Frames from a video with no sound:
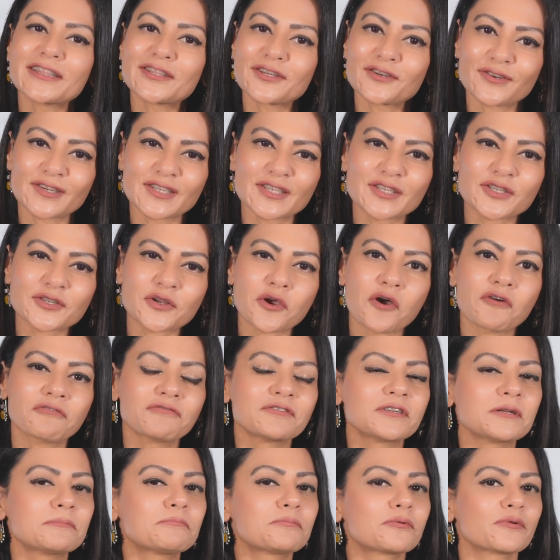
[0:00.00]
the risk
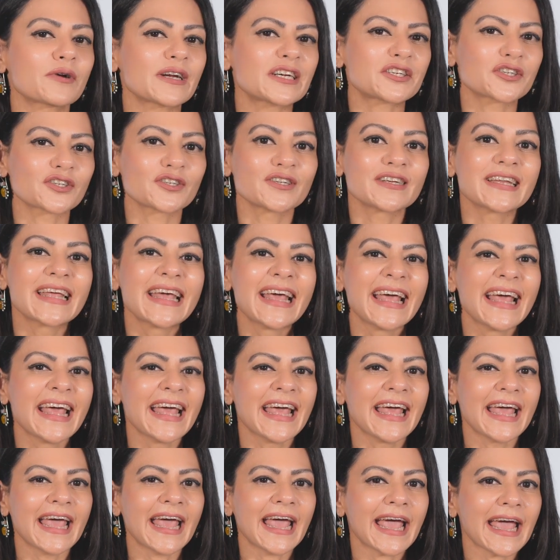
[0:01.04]
of depression
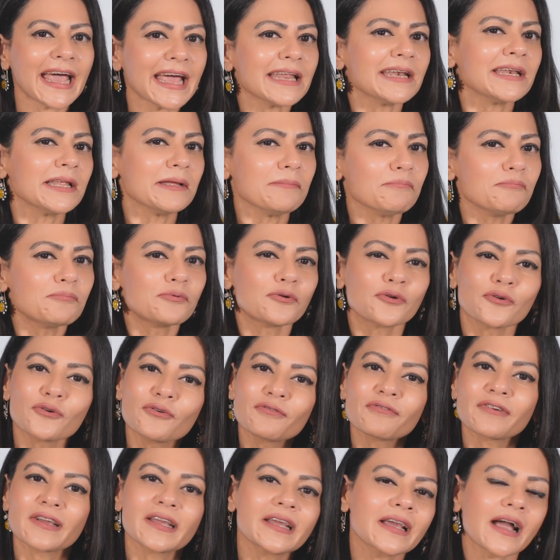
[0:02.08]
and
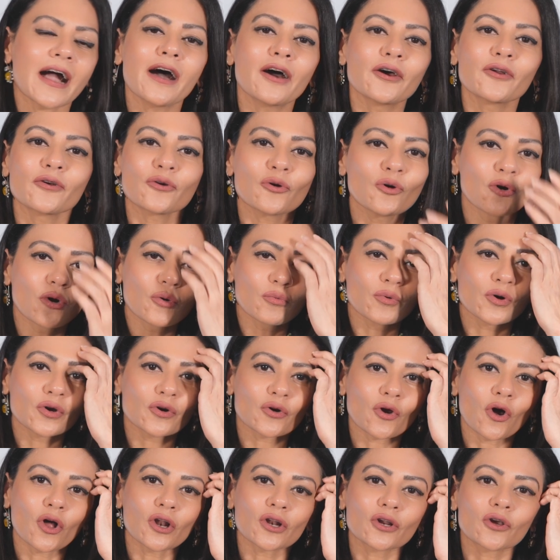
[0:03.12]
improving our
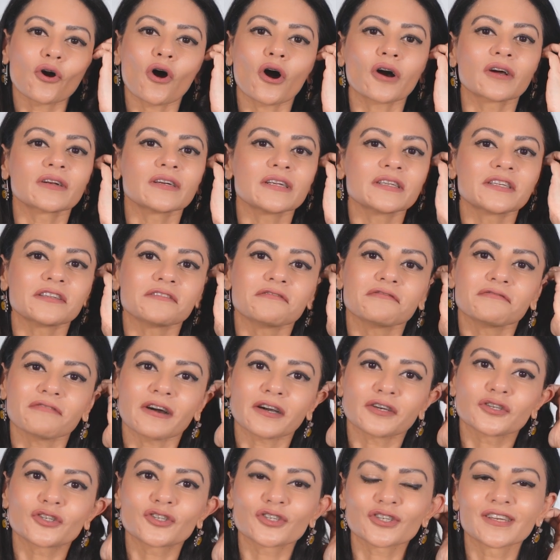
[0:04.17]
overall cognitive
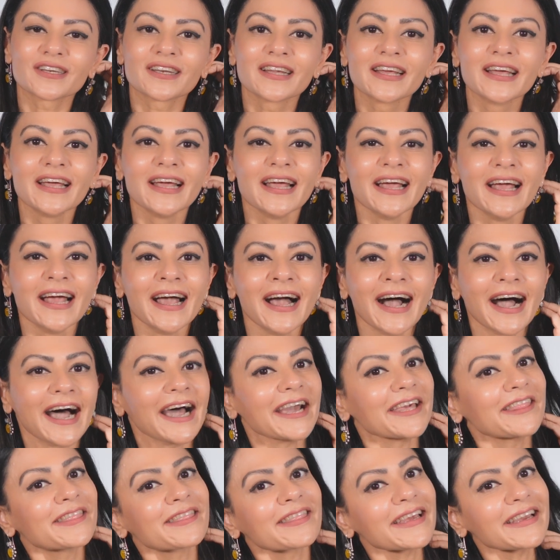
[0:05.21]
function.
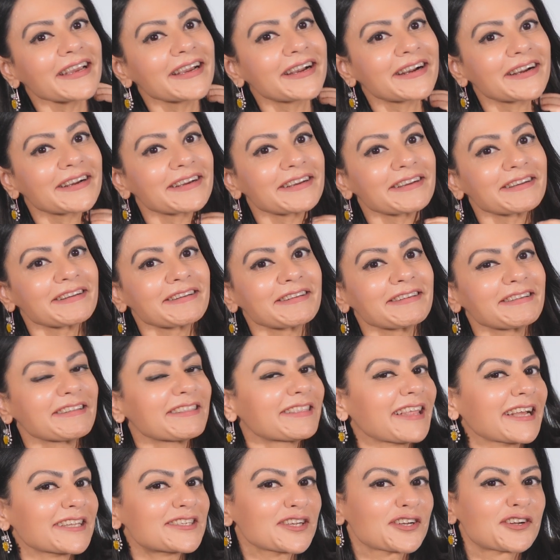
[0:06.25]
I think
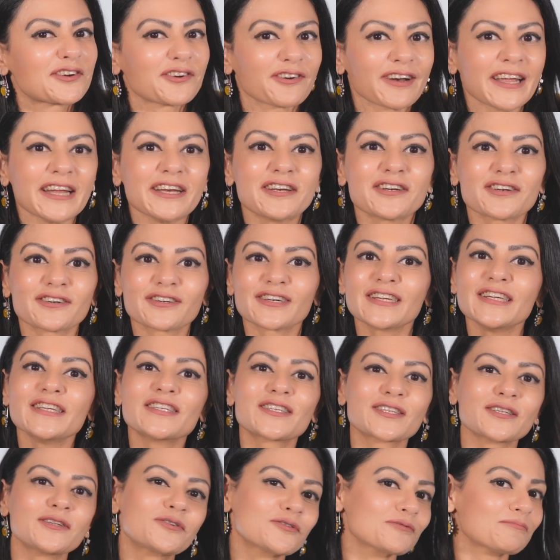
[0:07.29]
that's a great
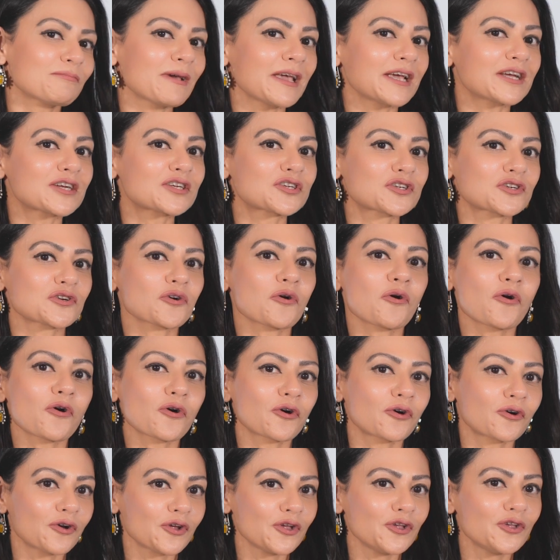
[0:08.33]
reason to make
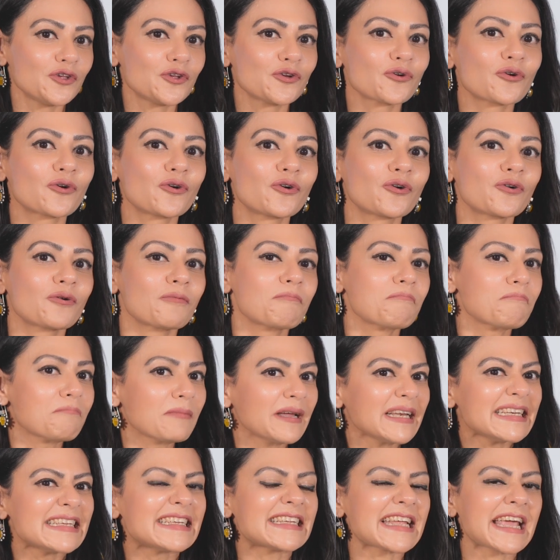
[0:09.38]
sure you're
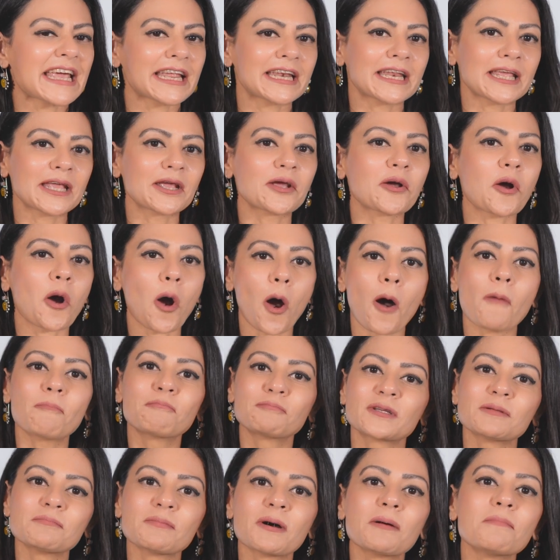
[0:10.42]
maintaining
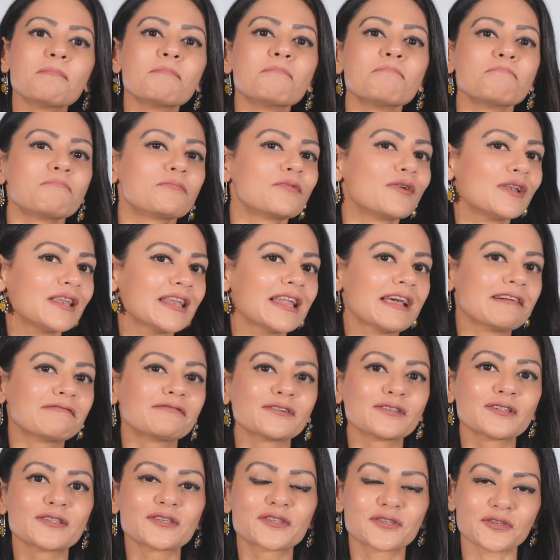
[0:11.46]
optimum
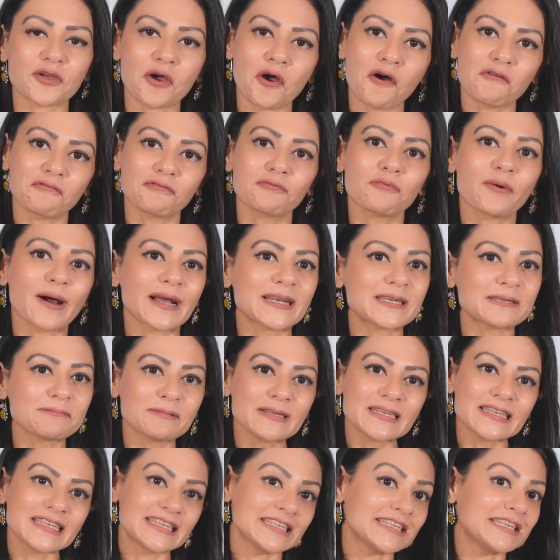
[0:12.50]
levels of
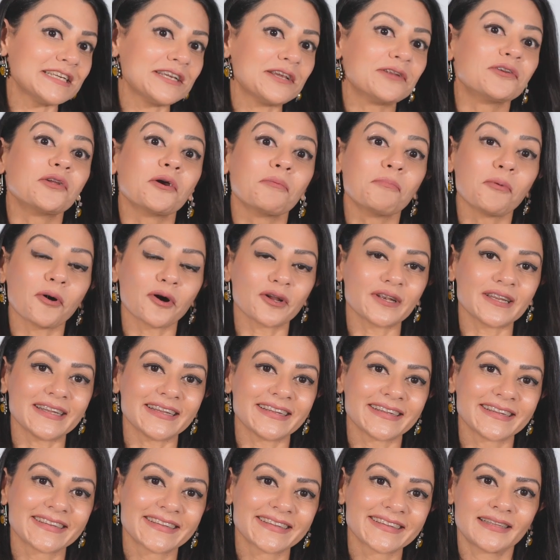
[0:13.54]
vitamin D in your
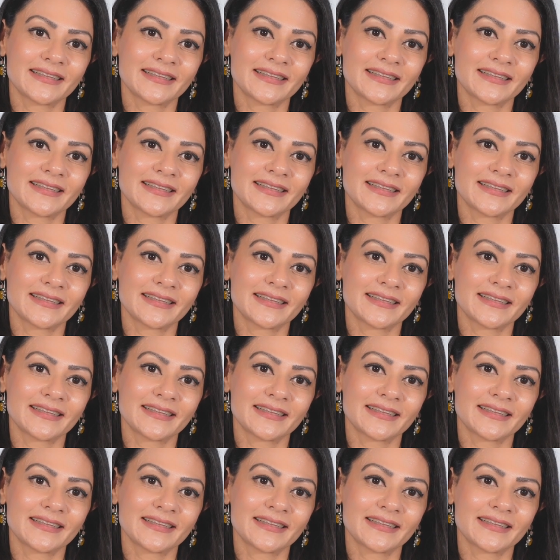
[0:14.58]
body.